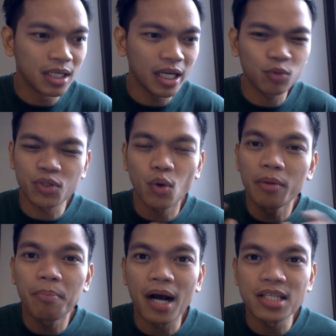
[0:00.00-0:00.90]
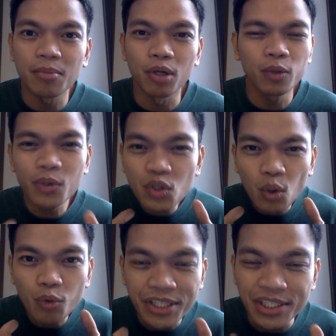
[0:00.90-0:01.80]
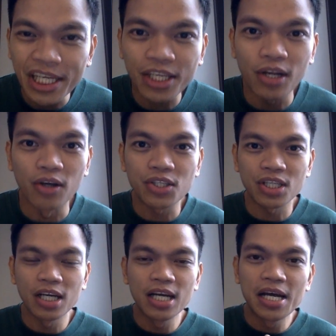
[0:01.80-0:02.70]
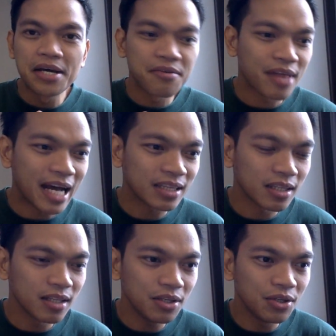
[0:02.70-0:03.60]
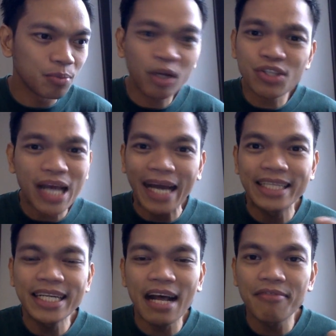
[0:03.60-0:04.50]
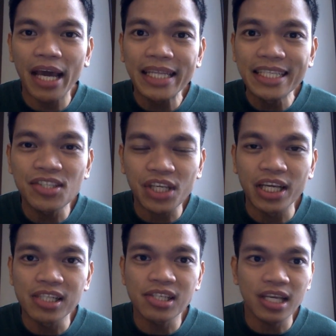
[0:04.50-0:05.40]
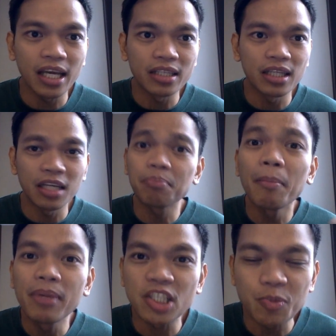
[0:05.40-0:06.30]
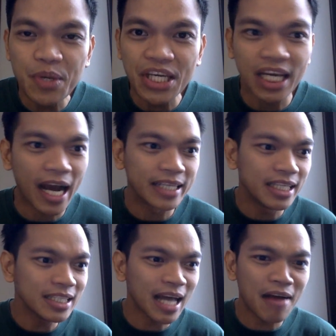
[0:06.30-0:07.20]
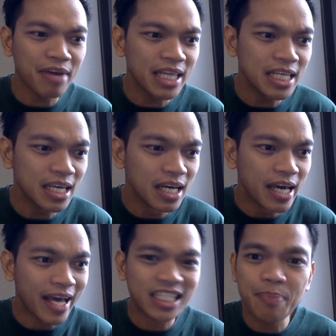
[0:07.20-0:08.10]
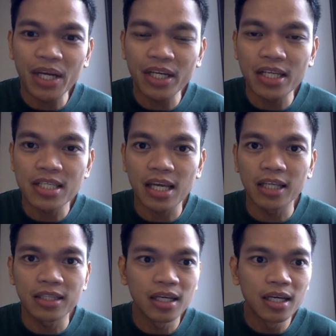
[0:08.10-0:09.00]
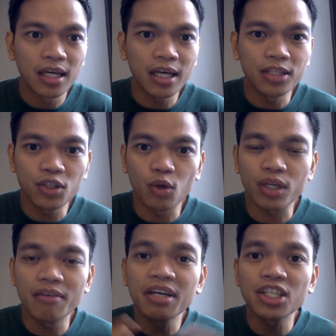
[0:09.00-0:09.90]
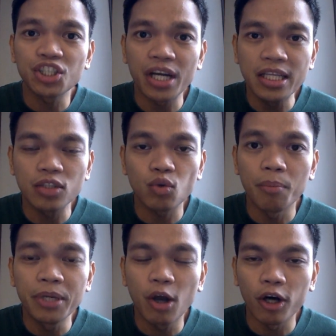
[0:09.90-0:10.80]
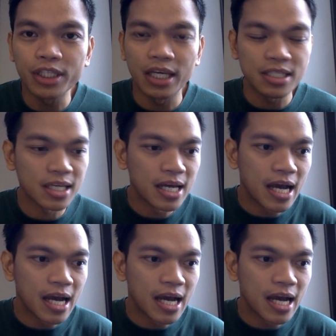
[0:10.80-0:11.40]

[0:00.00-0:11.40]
It was so impossible. It was so ridiculous that, because I didn't have any skills in public speaking. I didn't have any experience in giving a training to a big audience.